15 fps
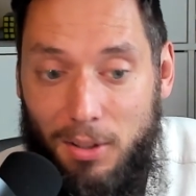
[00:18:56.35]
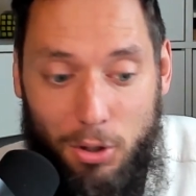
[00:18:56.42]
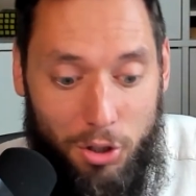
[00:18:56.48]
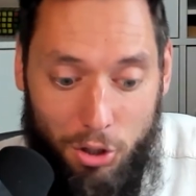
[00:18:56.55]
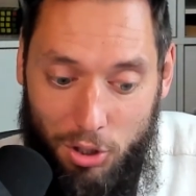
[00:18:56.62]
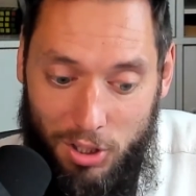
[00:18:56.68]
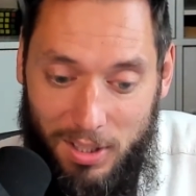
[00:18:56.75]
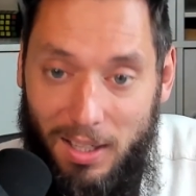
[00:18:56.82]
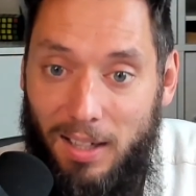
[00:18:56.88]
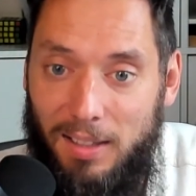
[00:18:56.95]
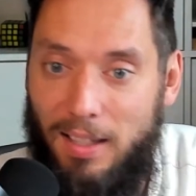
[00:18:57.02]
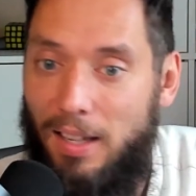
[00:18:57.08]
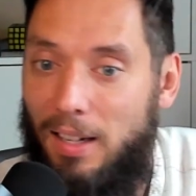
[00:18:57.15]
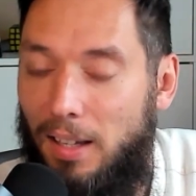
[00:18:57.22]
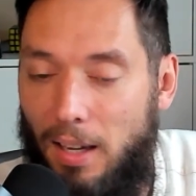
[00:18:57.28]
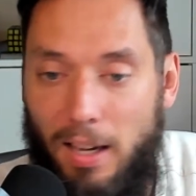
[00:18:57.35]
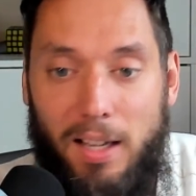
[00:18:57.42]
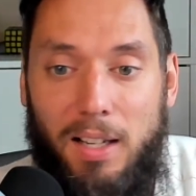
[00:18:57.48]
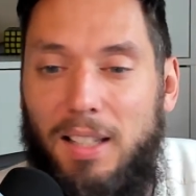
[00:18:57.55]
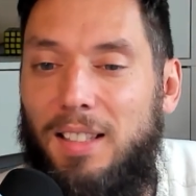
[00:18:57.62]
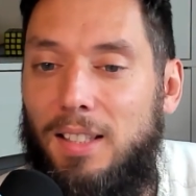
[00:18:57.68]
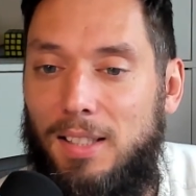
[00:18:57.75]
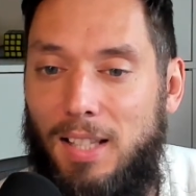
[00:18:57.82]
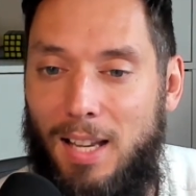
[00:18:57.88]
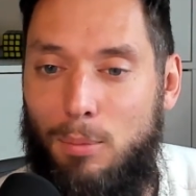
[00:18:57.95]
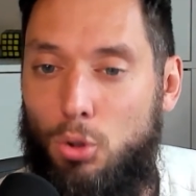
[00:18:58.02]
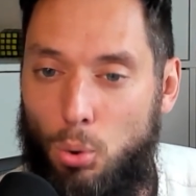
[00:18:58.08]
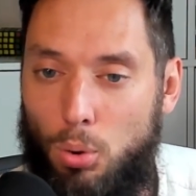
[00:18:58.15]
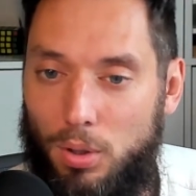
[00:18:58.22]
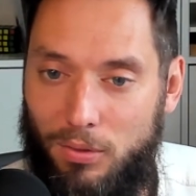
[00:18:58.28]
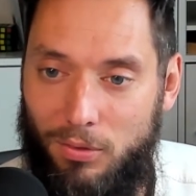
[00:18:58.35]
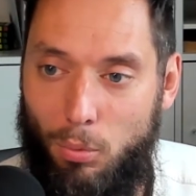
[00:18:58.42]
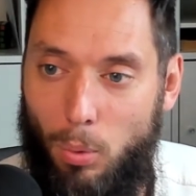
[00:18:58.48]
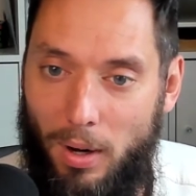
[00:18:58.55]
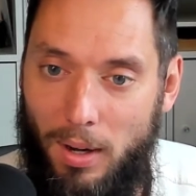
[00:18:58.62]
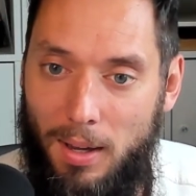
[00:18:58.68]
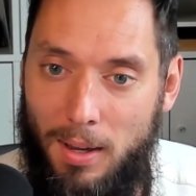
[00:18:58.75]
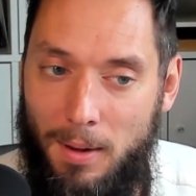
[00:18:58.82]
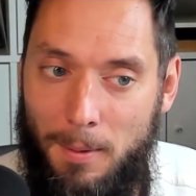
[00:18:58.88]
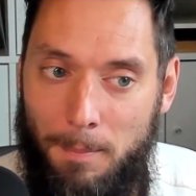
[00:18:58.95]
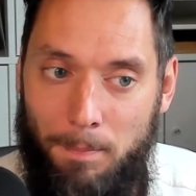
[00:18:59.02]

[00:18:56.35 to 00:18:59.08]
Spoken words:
You're just not getting ahead in the same sort of way.